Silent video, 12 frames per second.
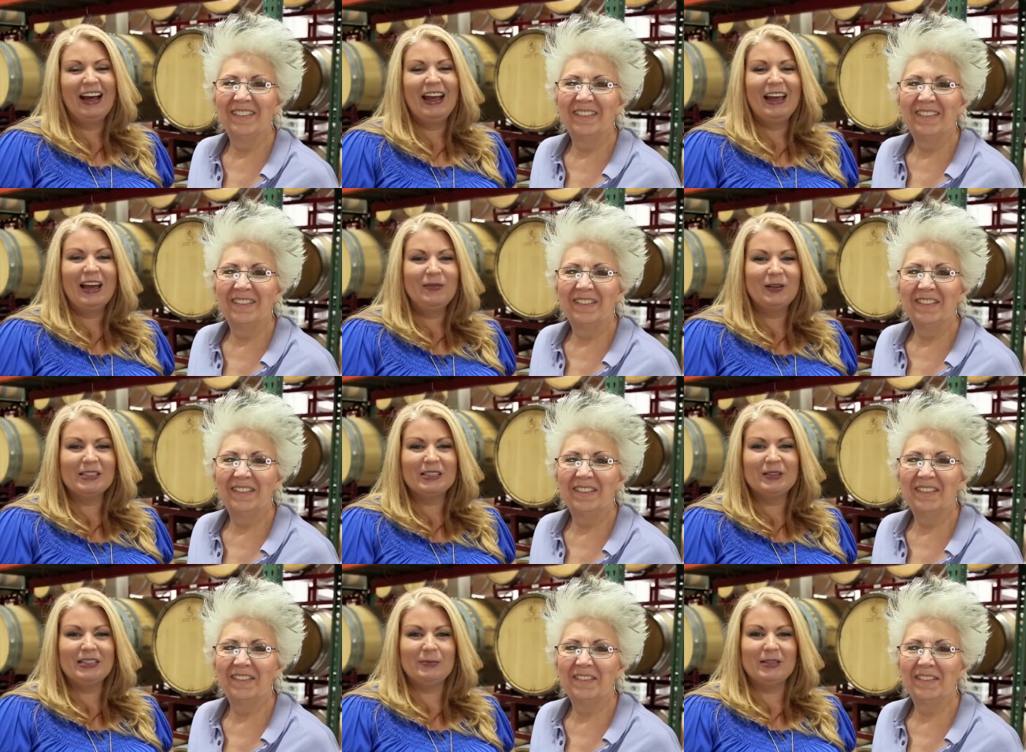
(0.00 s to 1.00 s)
Speaker 1: Hi, I'm
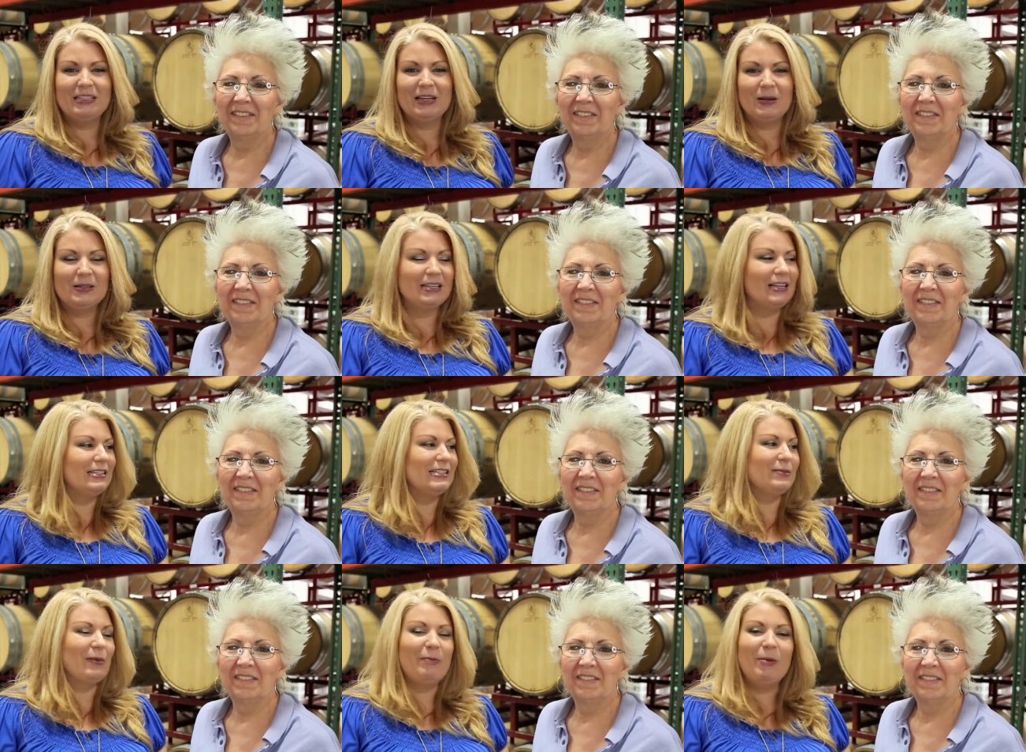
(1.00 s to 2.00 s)
Ursula with Tipsy Totes, and
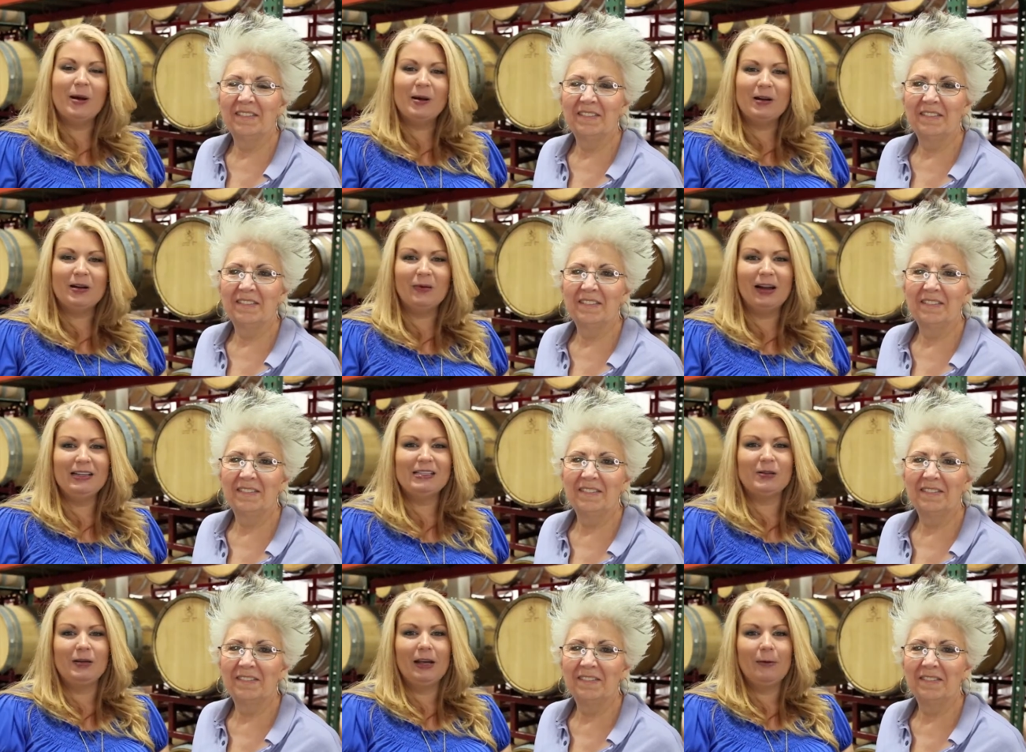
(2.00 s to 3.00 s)
this is my partner in
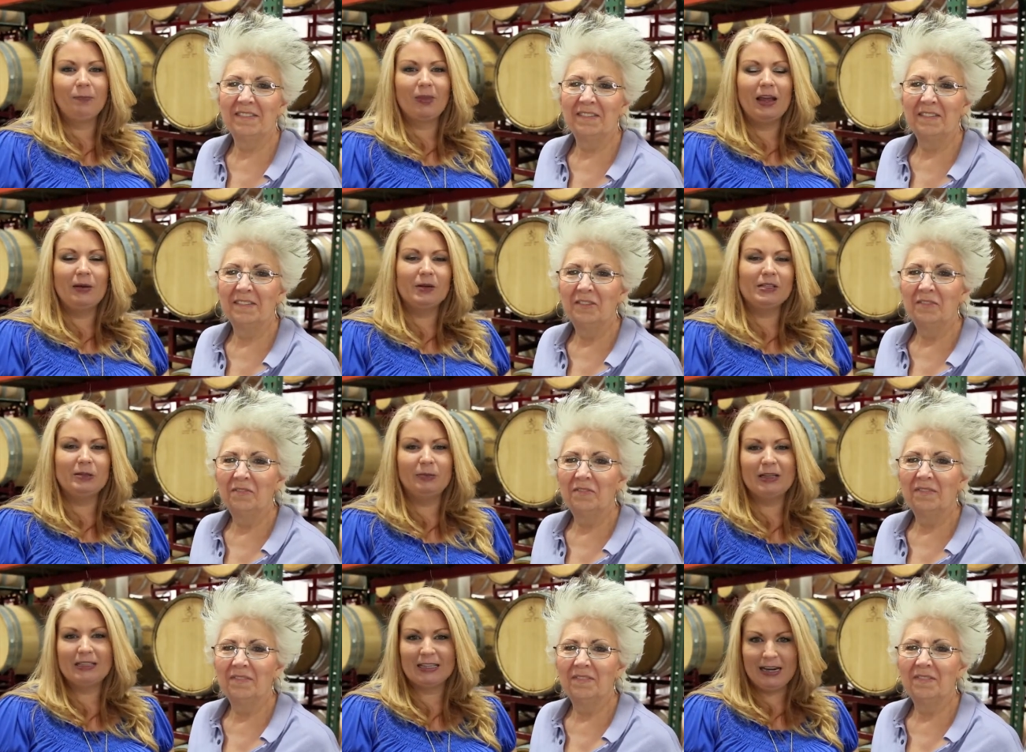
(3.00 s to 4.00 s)
wine, Sonja. And we're
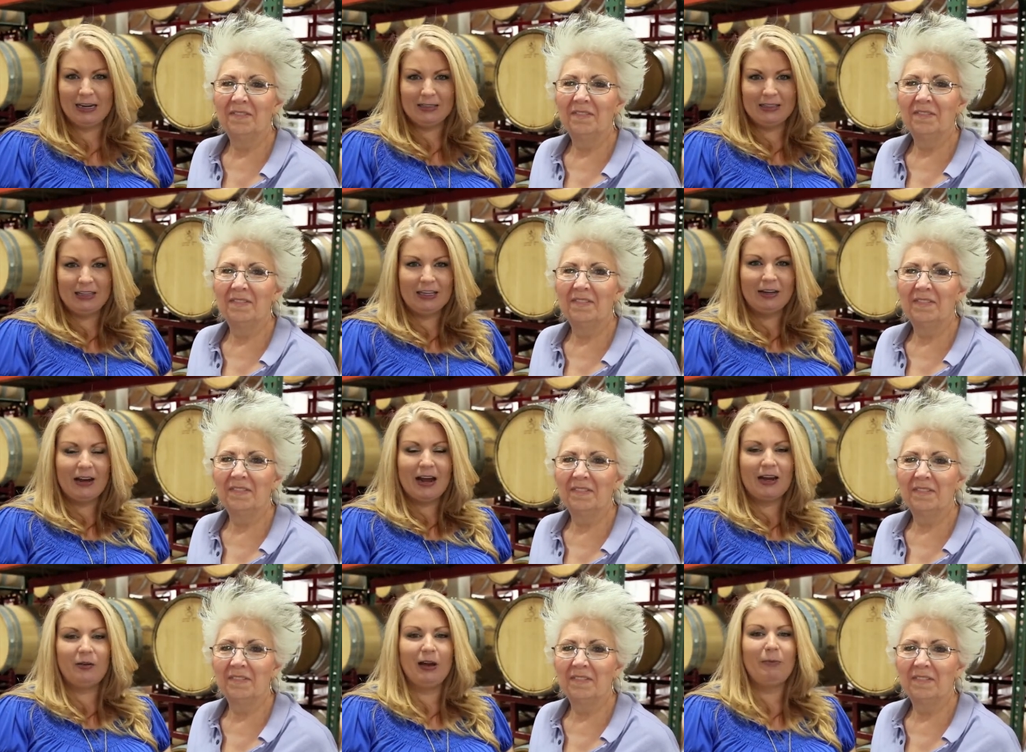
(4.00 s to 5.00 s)
super excited here
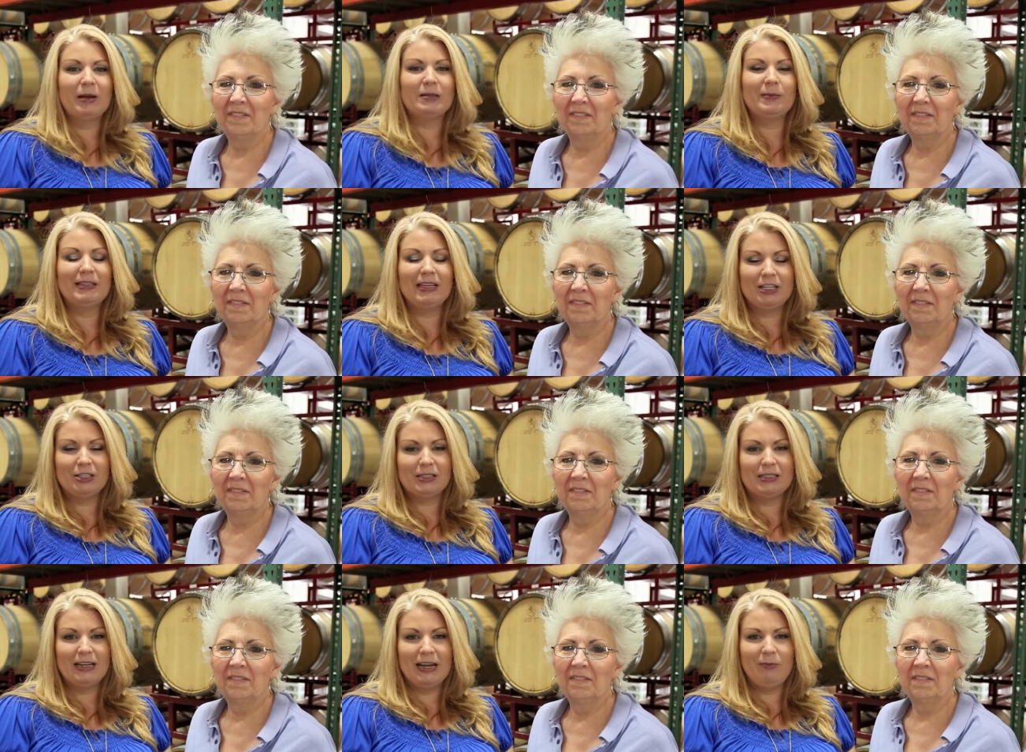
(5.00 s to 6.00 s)
at Grape
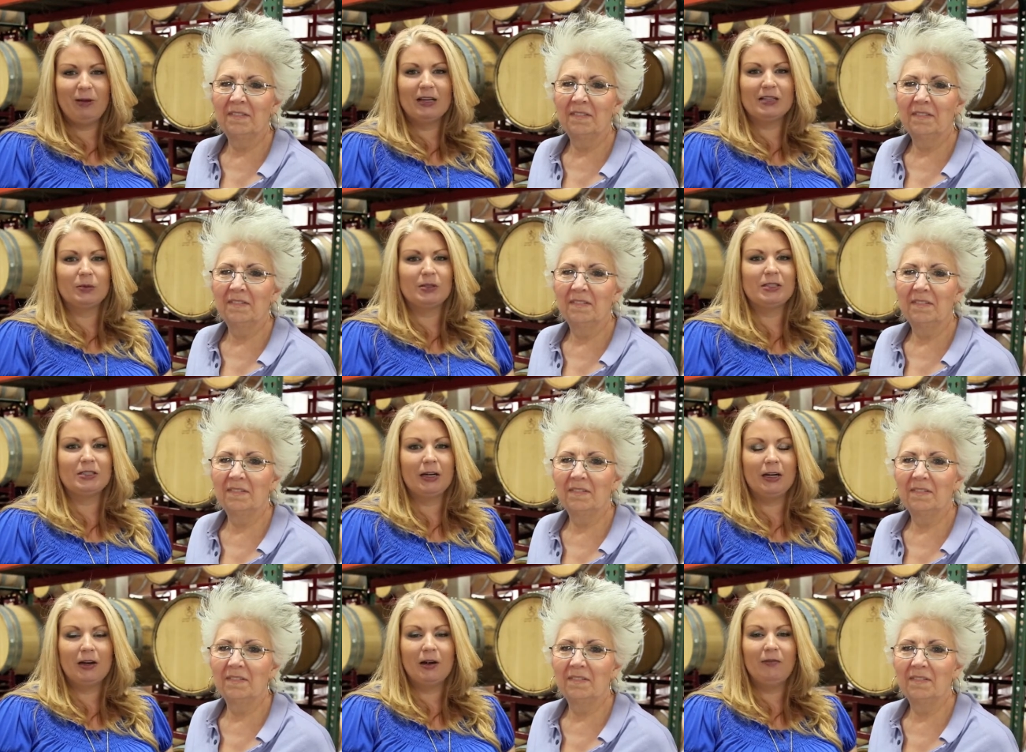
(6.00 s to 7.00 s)
Expectations today because we're
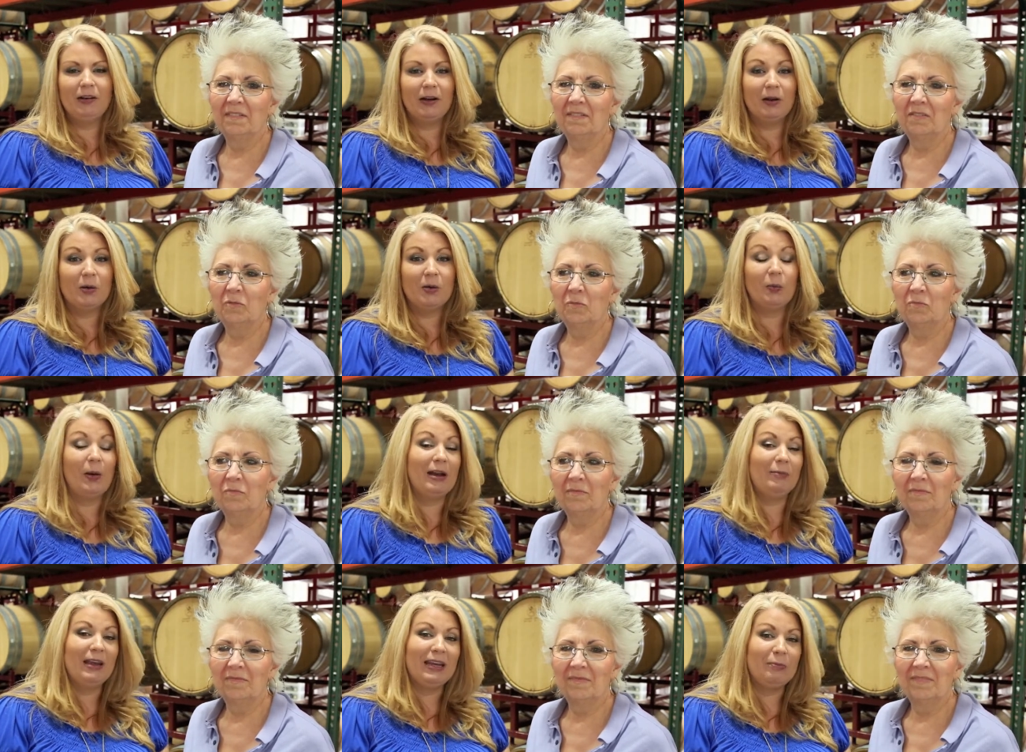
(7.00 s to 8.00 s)
starting our very own
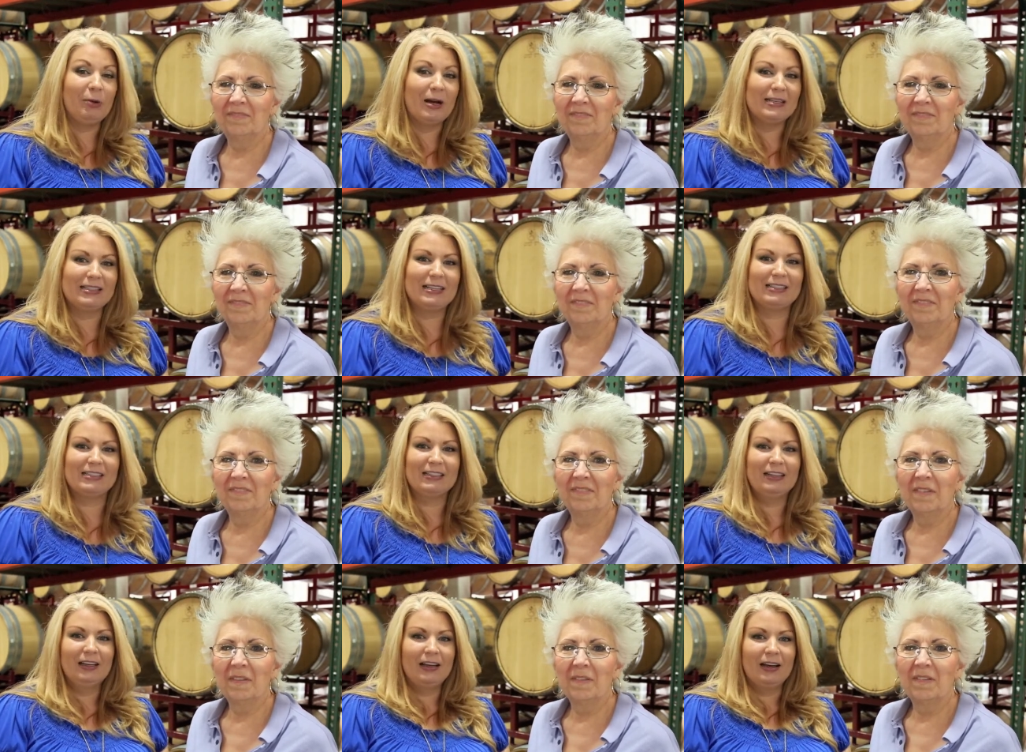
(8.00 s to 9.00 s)
winemaking
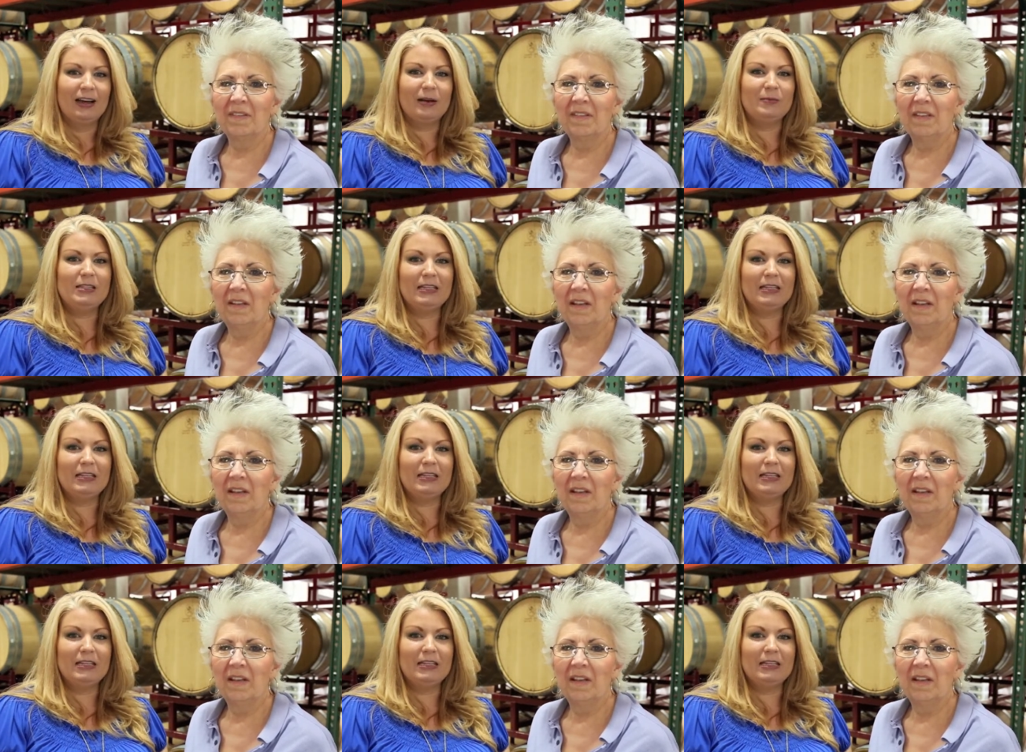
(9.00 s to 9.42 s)
process. Um,